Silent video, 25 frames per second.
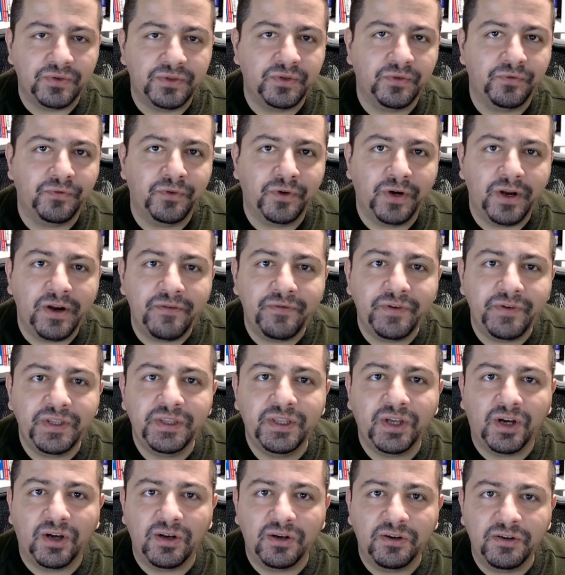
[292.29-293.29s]
So for every
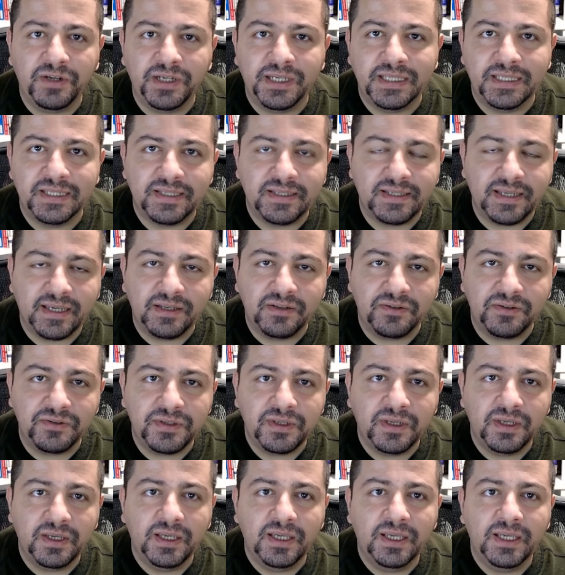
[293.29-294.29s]
dollar in
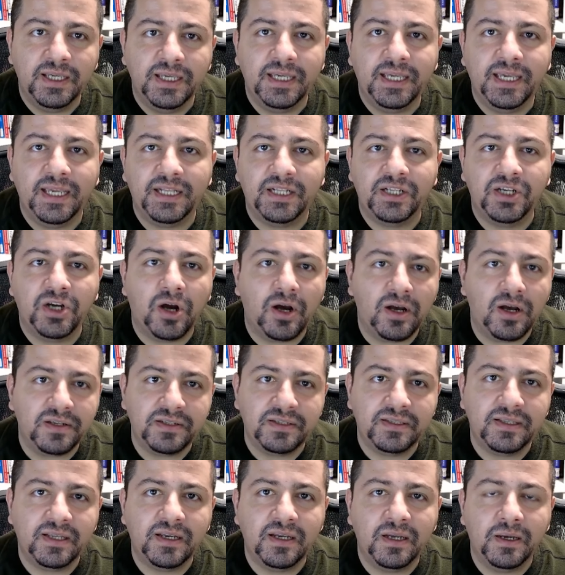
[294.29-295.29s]
sales, it
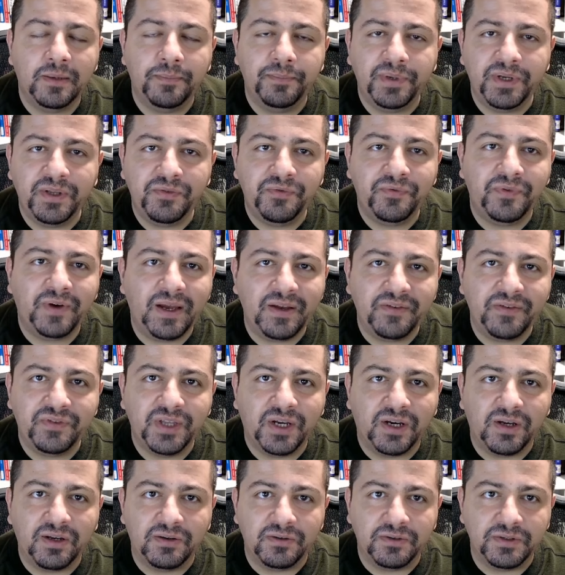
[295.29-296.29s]
costs the company five
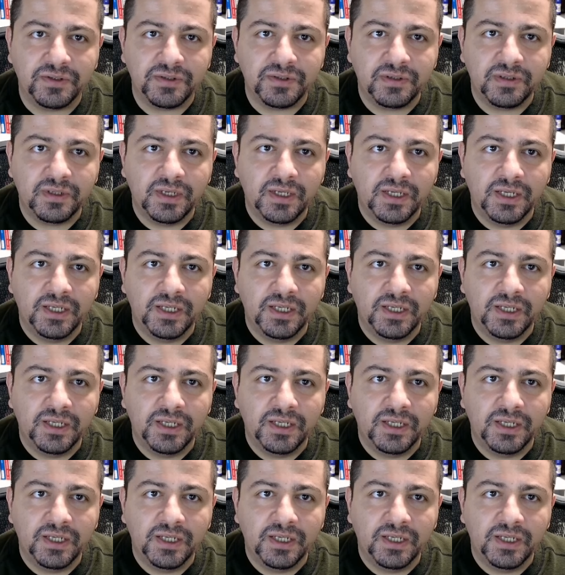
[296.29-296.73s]
dollars.